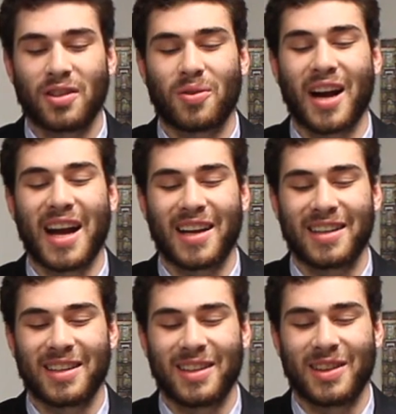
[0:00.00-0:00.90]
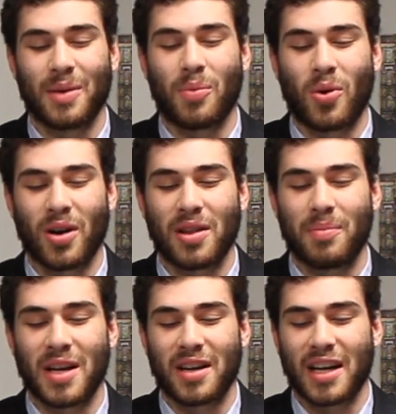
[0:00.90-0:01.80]
Great. The more the
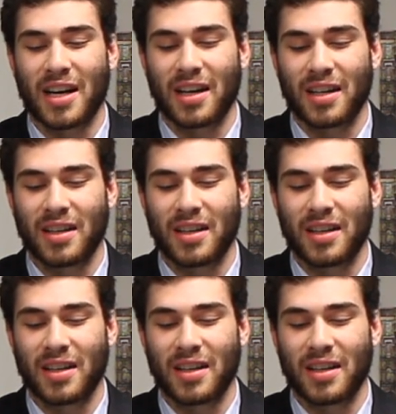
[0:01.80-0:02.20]
merrier.